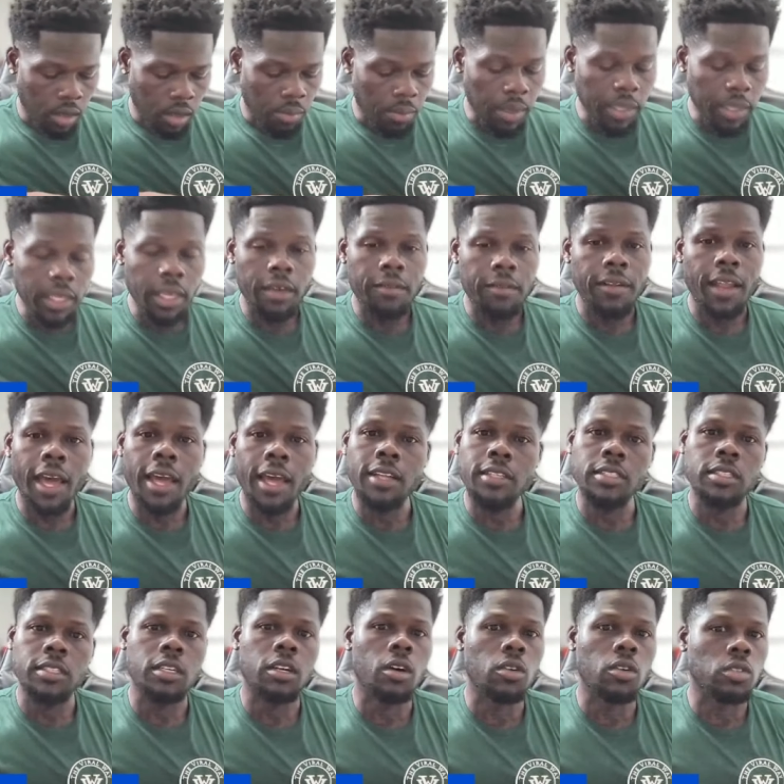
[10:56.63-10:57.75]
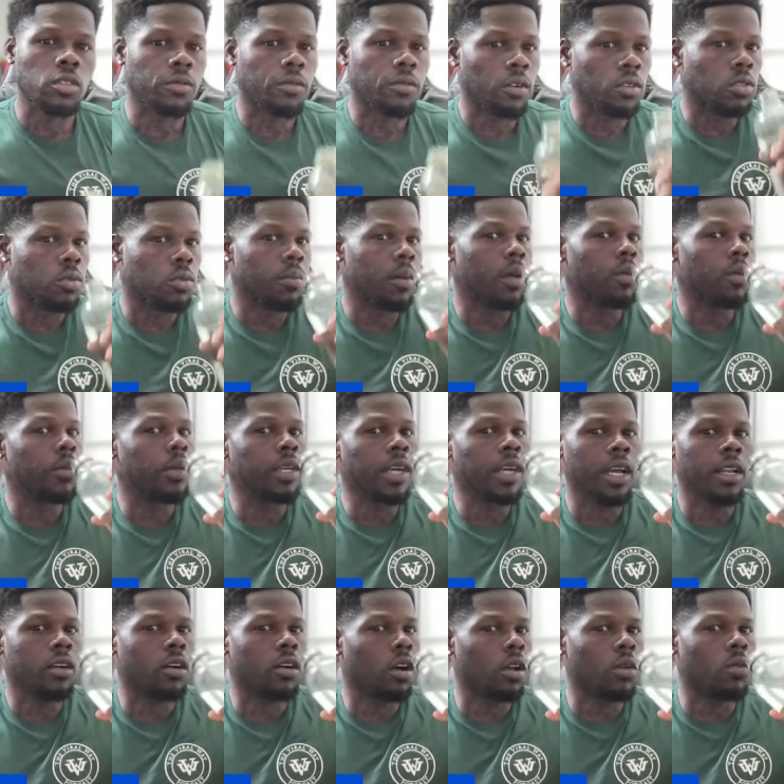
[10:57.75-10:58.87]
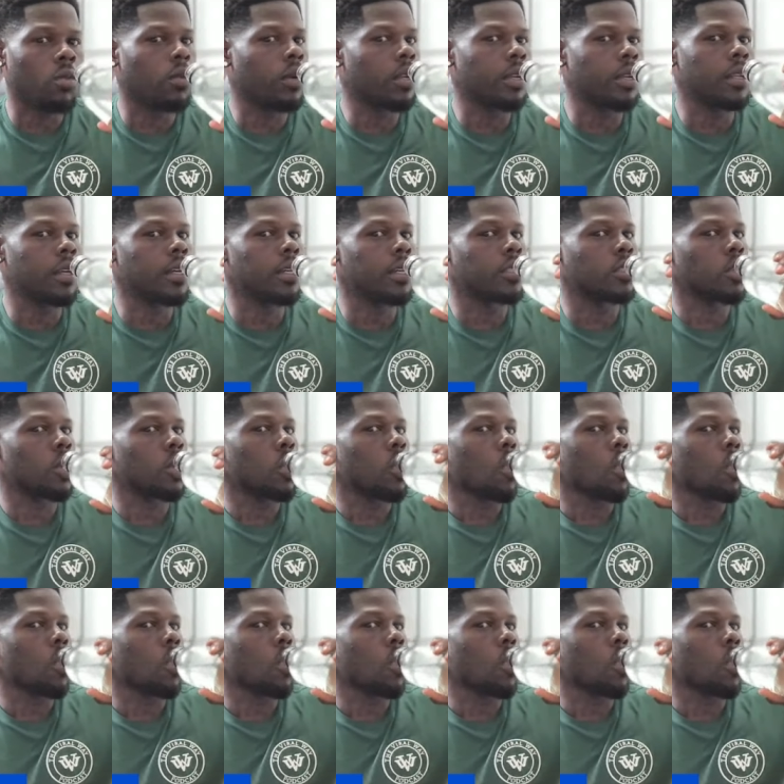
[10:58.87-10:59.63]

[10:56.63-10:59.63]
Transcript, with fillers: But yeah, Vlad is a culture vulture, man. We got to call it what it is.